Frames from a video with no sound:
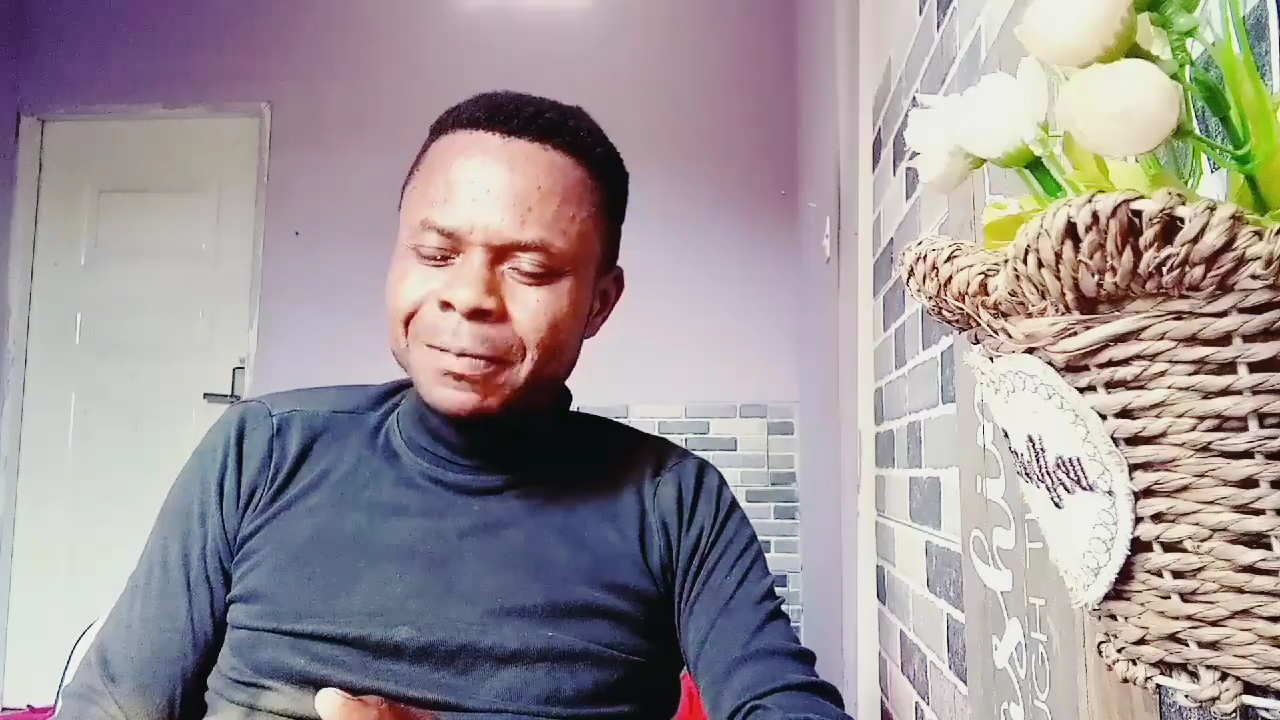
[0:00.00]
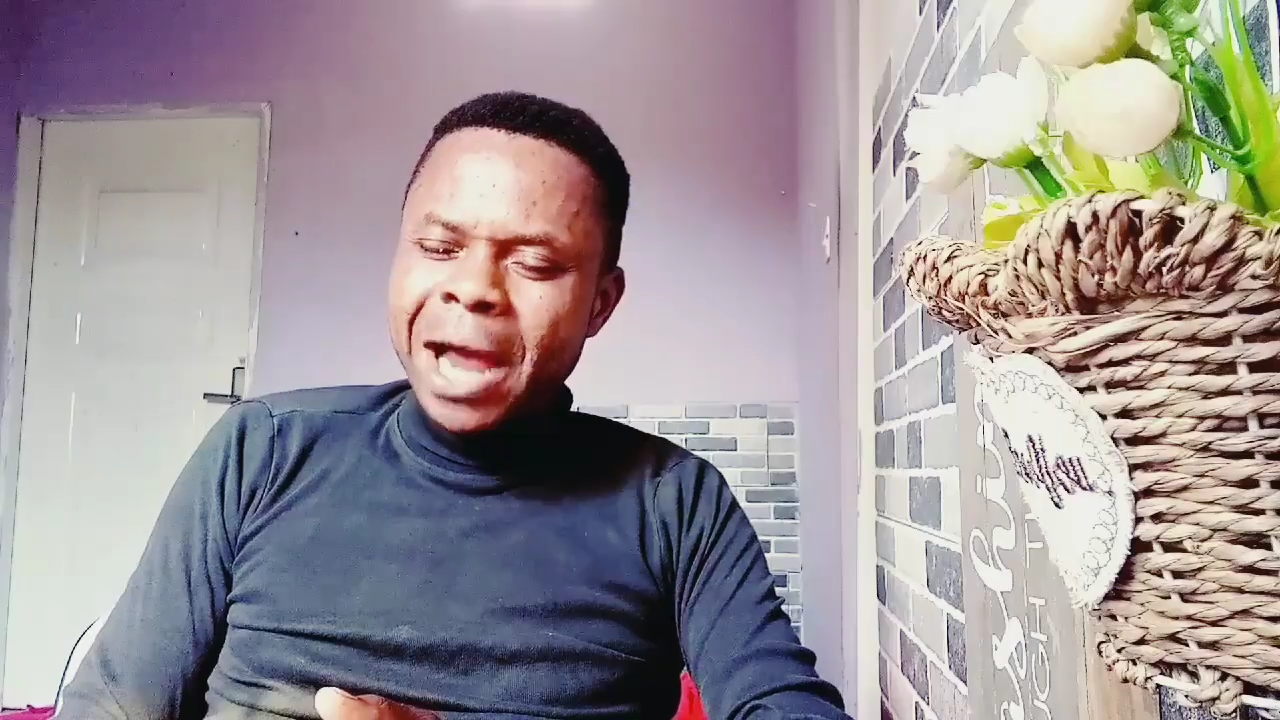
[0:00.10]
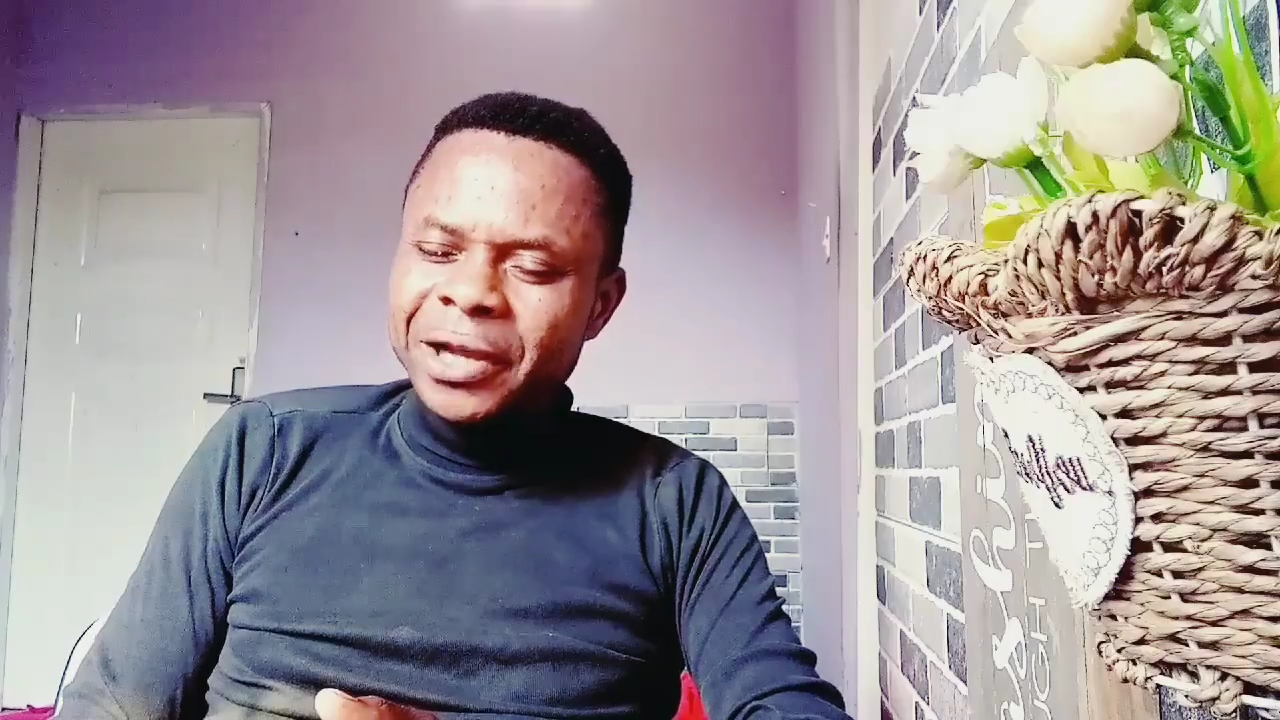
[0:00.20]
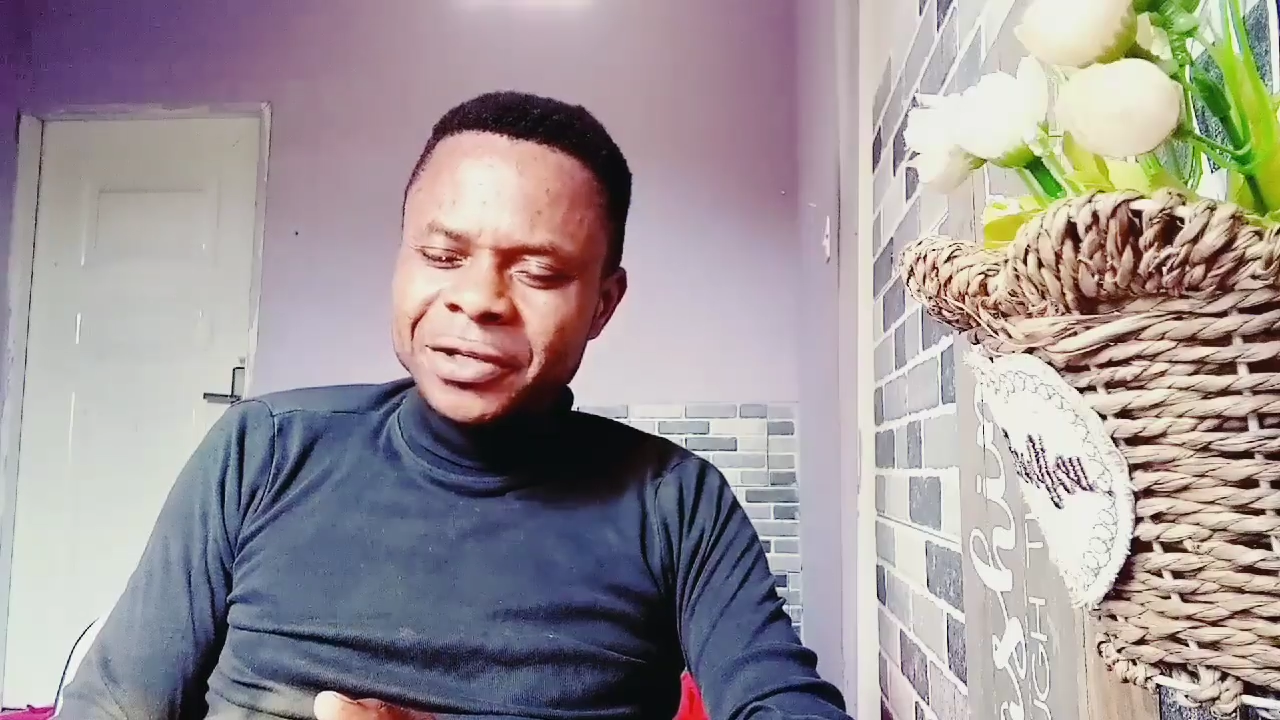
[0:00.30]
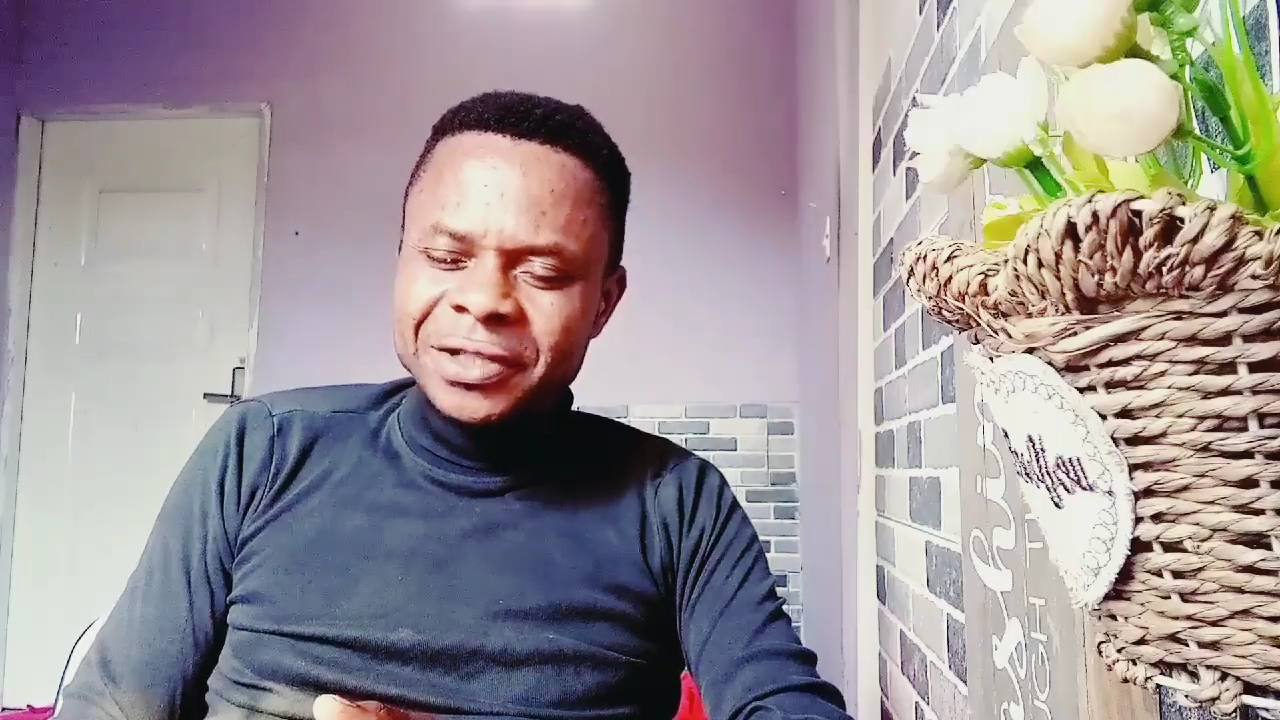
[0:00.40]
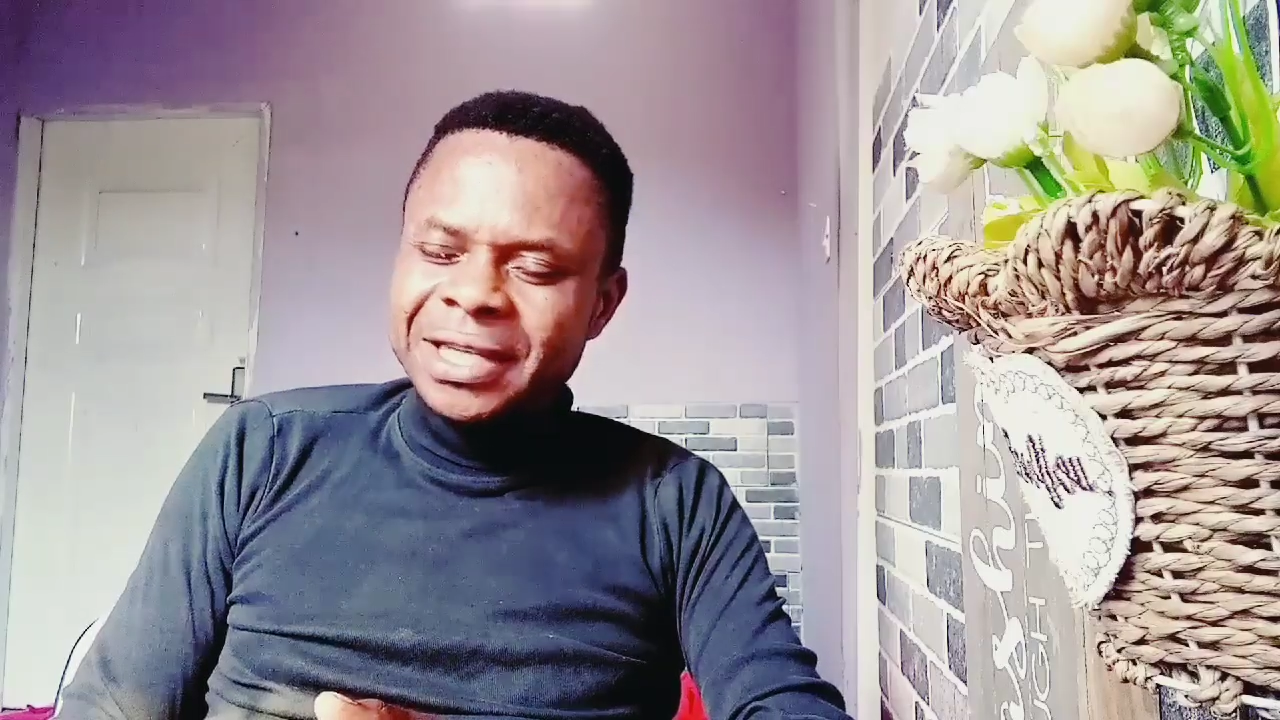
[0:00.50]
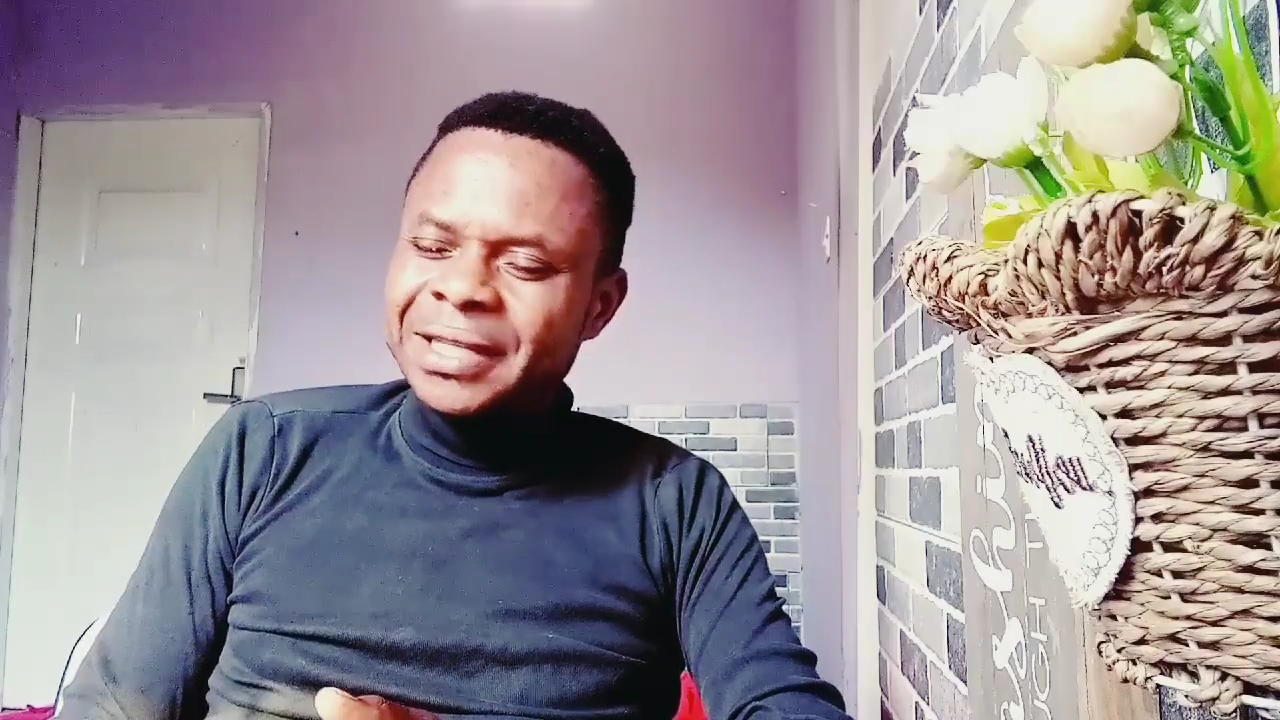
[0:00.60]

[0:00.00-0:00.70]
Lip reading: Marcus